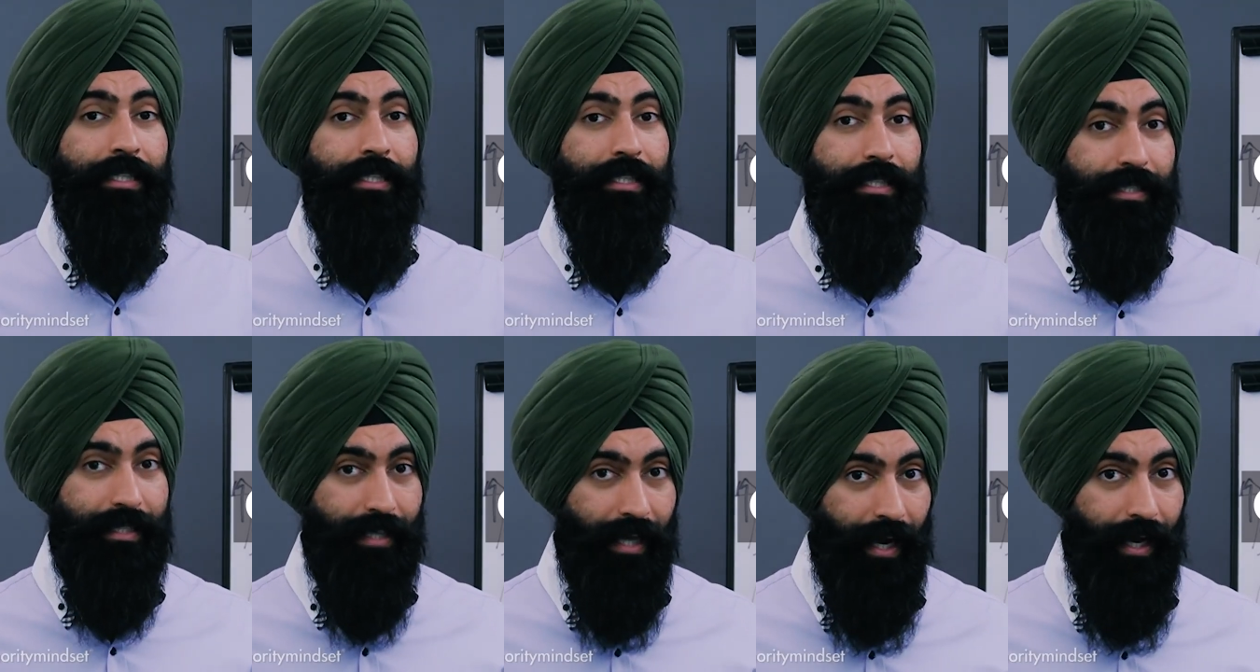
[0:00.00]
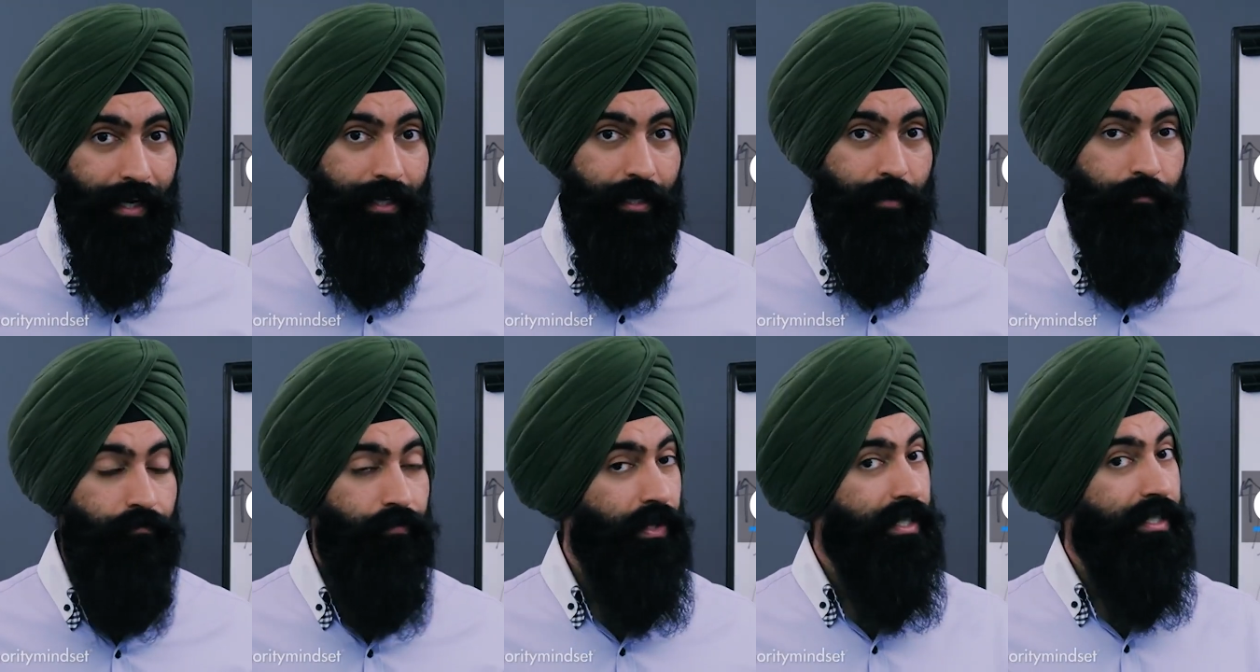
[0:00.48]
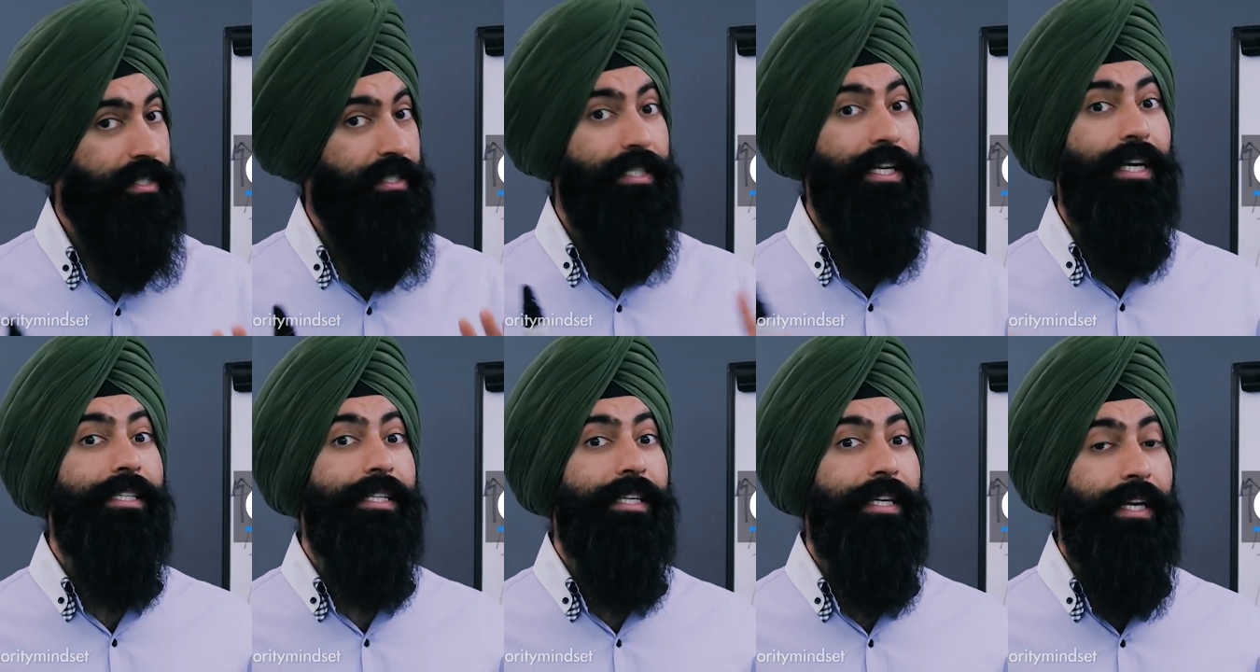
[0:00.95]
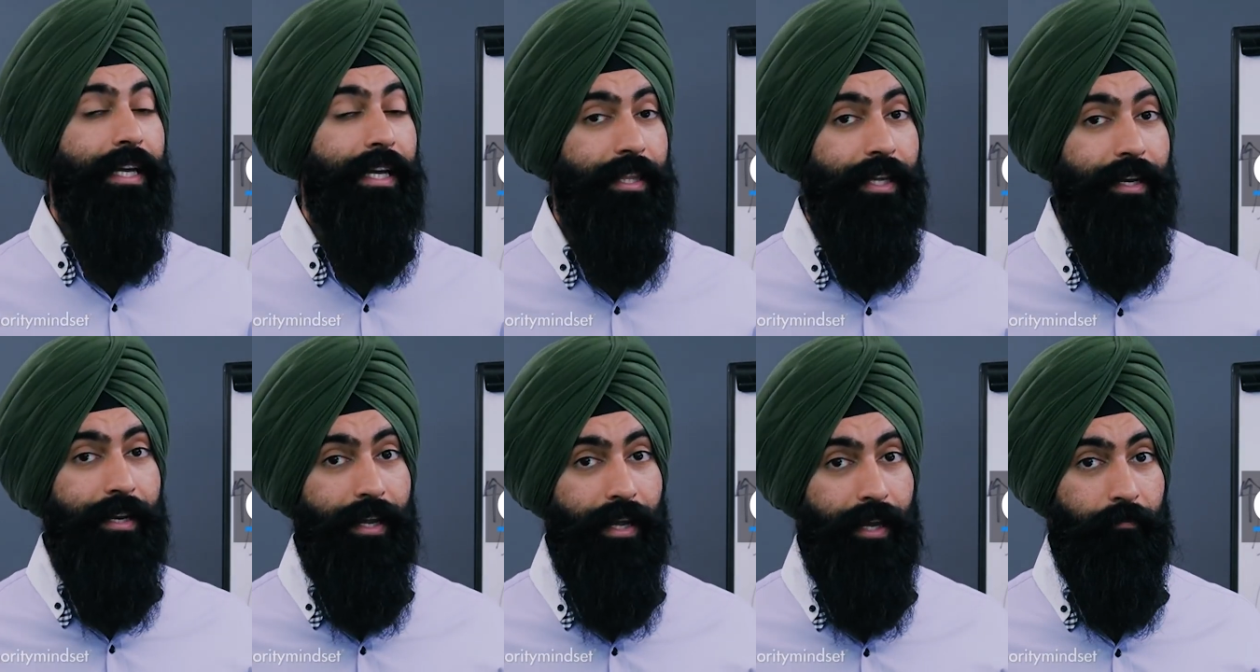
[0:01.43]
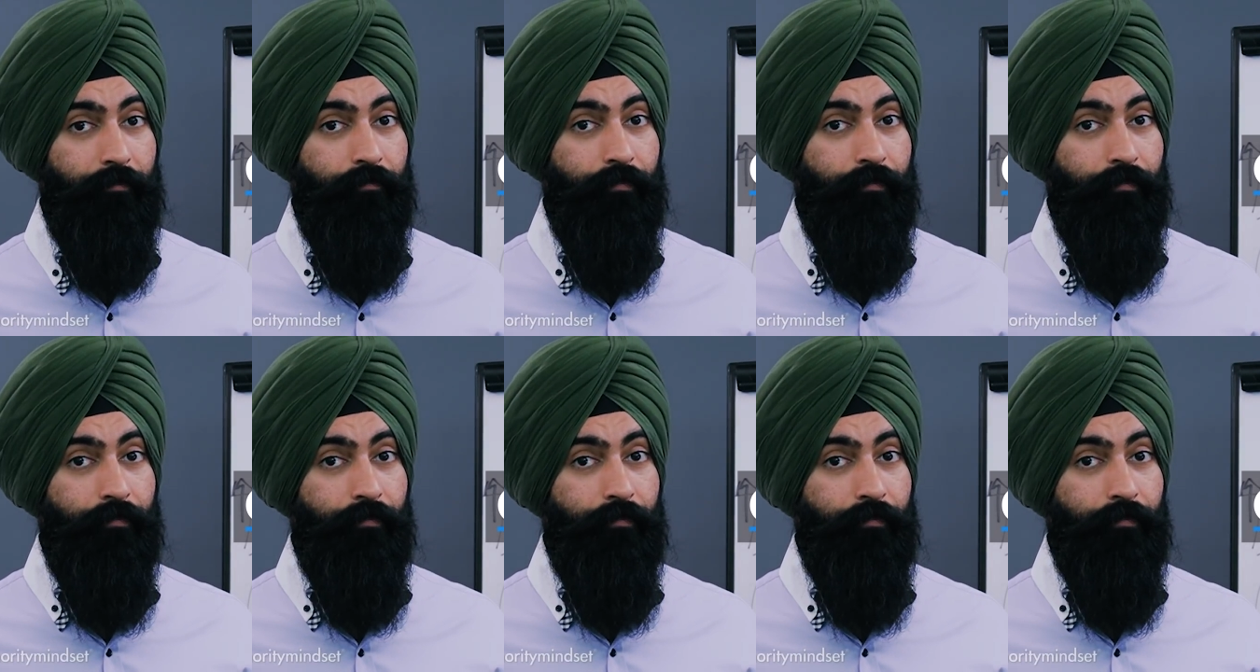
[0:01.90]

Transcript: society. This says it in the name.